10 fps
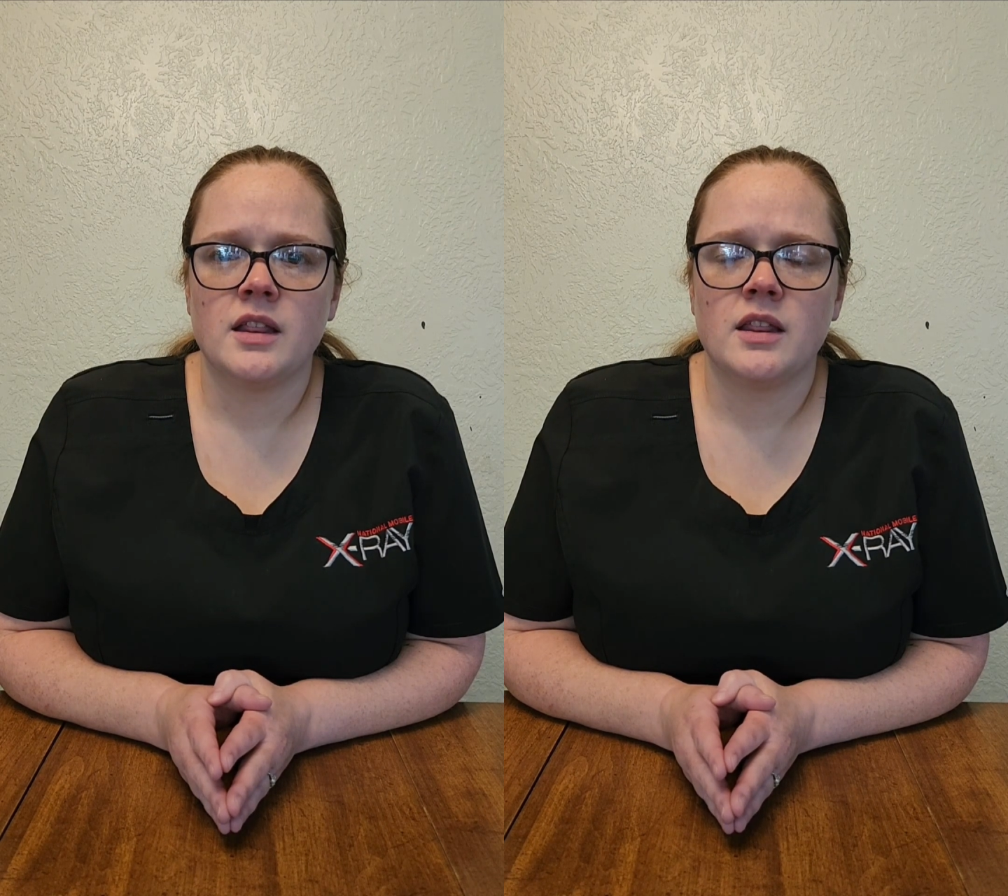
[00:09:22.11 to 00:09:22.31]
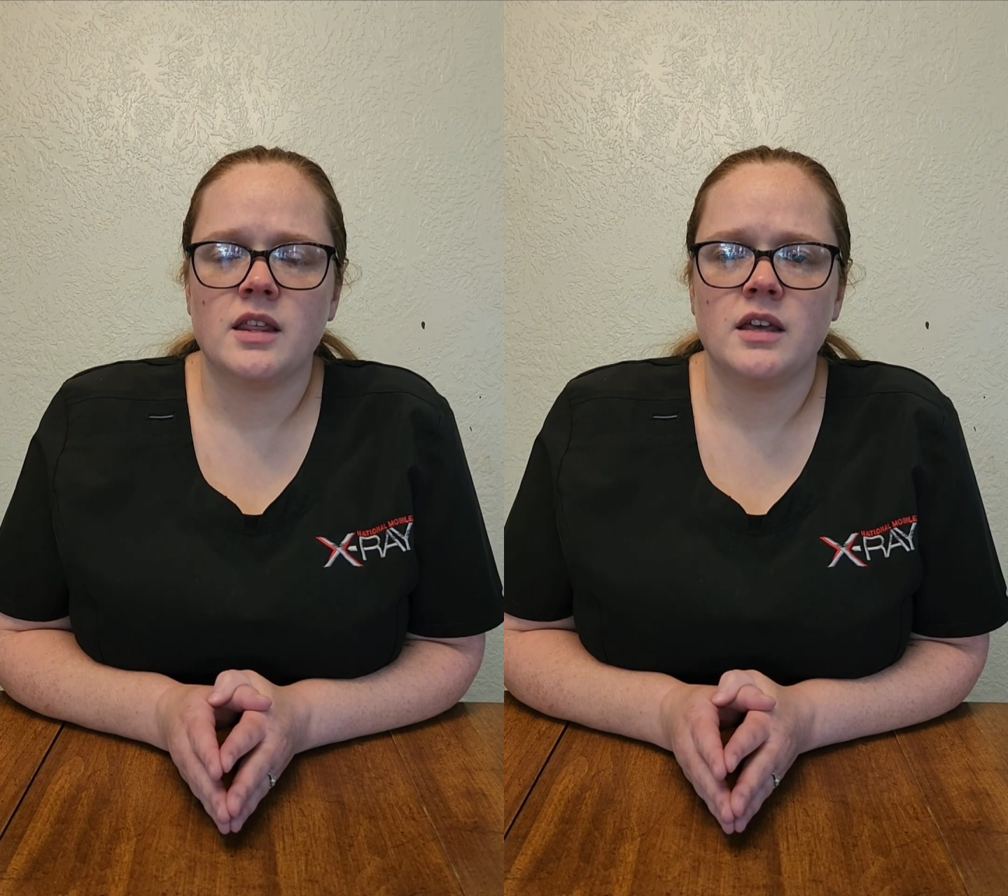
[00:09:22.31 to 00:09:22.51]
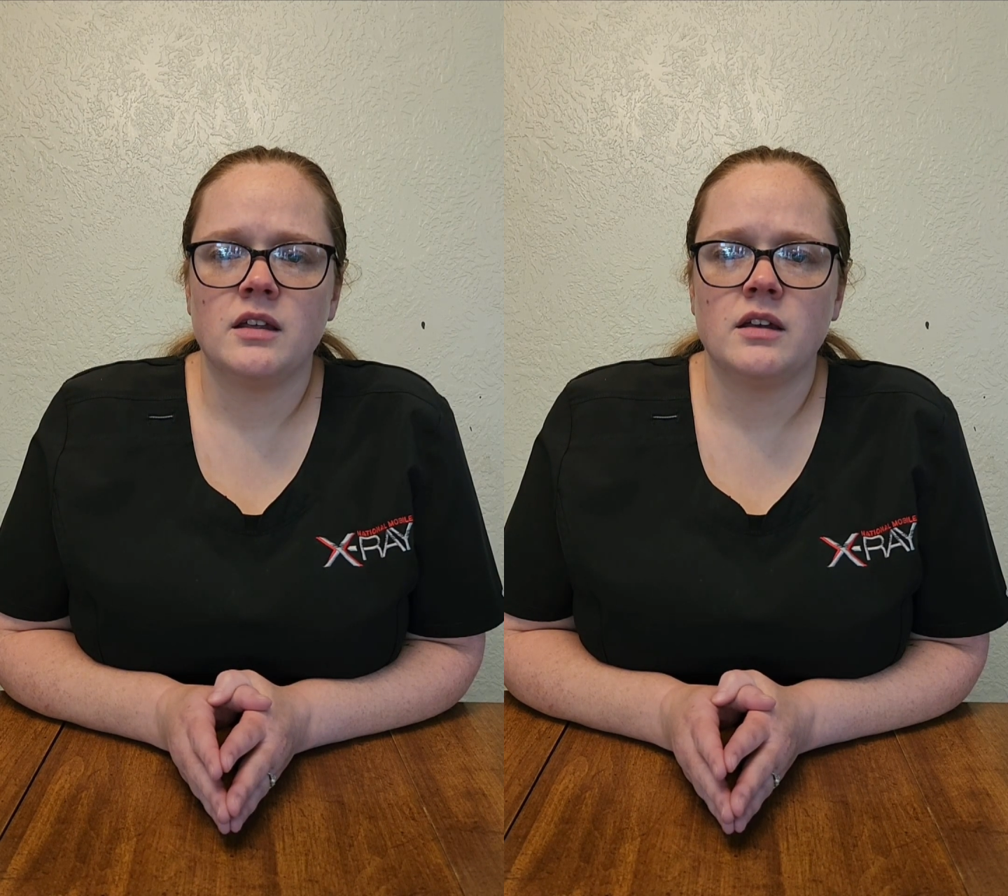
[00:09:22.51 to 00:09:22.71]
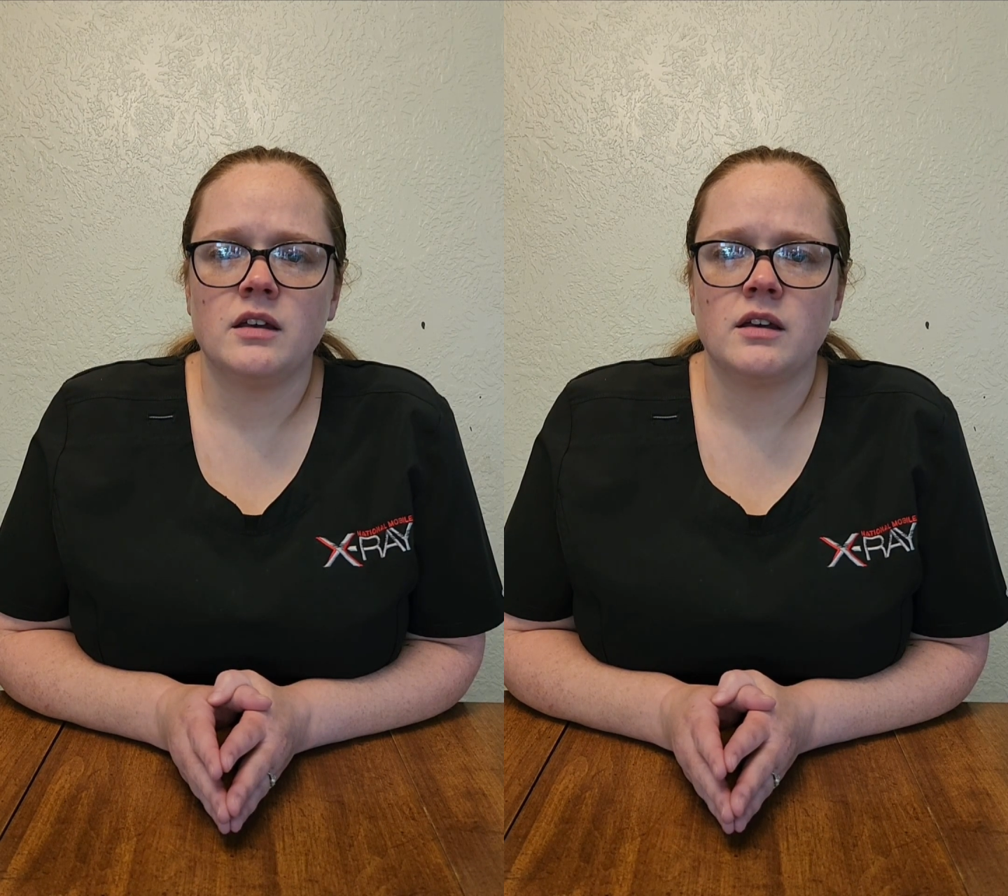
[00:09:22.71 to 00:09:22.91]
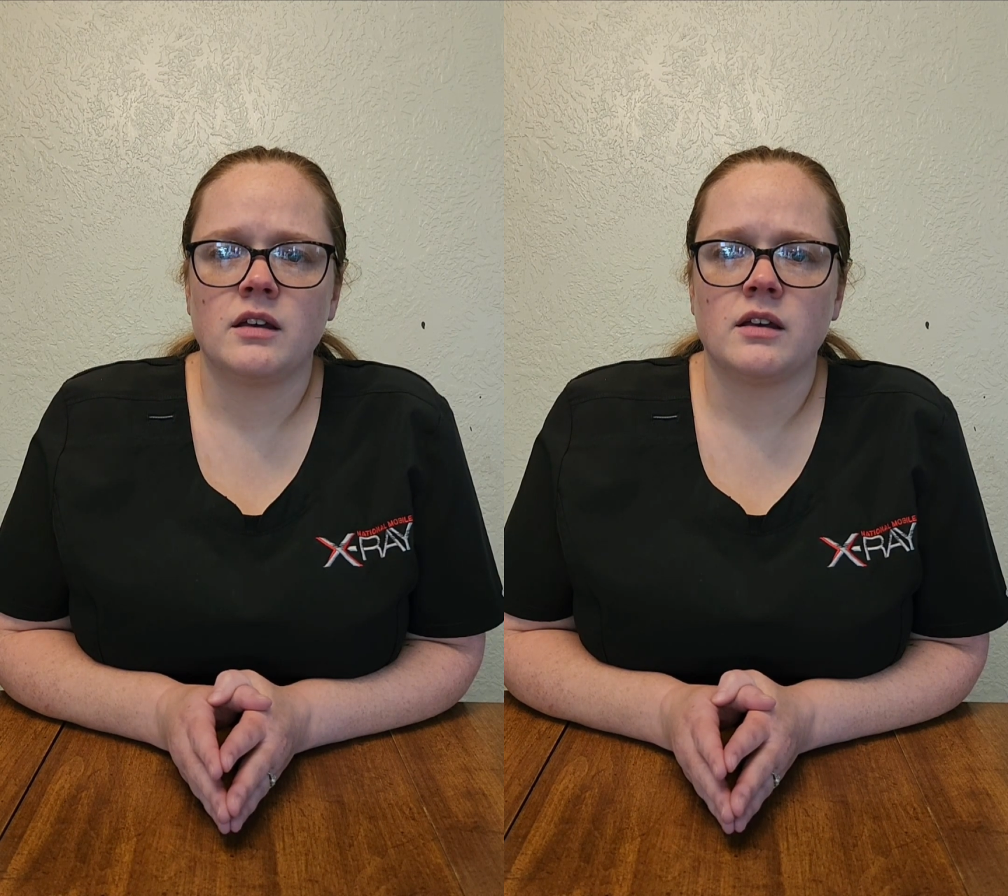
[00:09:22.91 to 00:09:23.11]

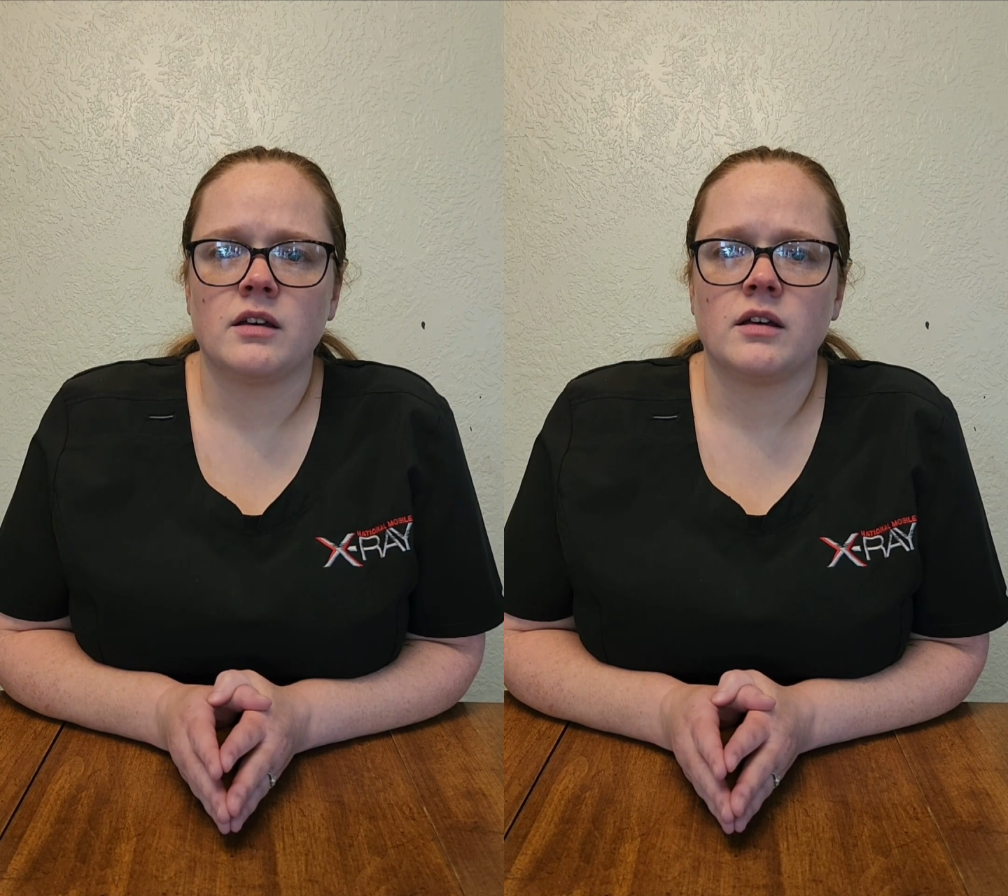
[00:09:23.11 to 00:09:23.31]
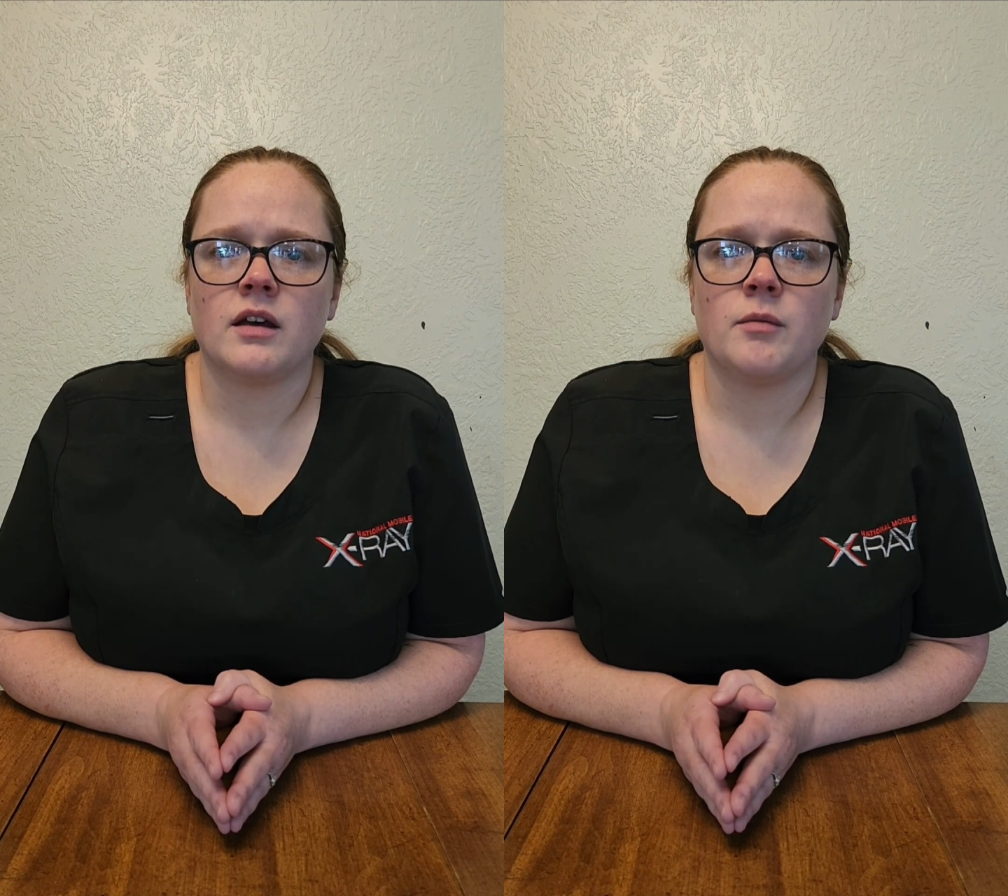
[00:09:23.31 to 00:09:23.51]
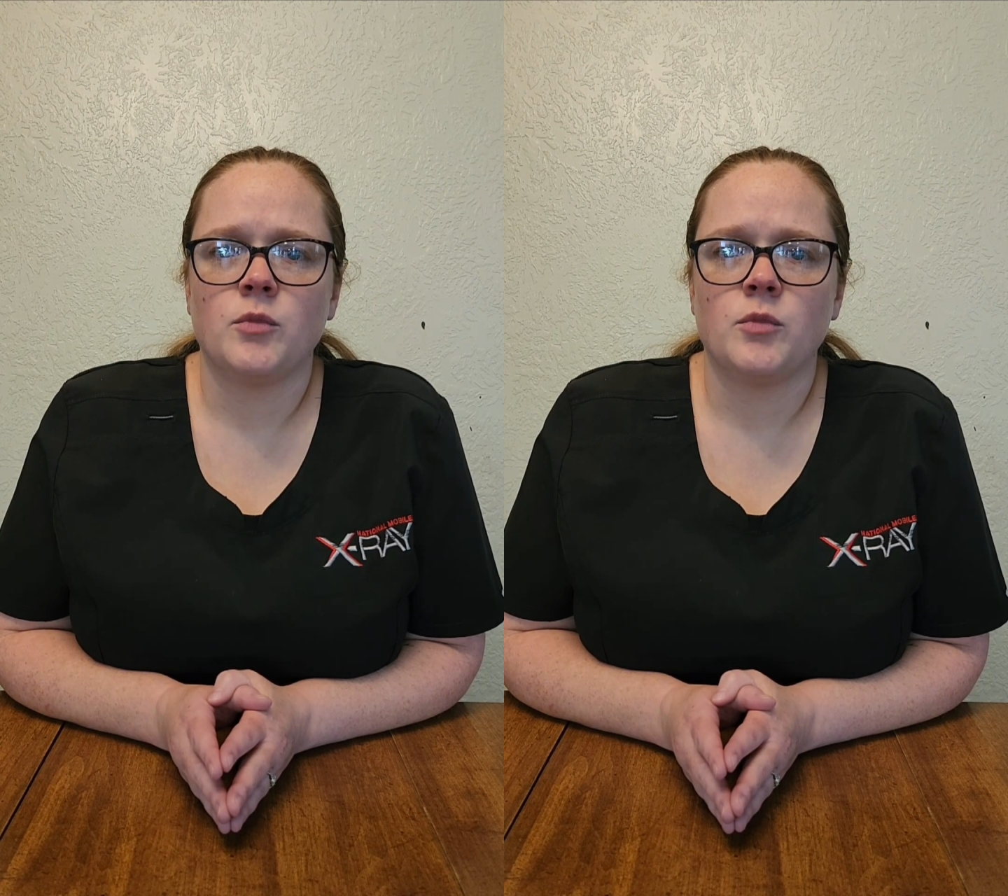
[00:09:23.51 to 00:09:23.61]
Then I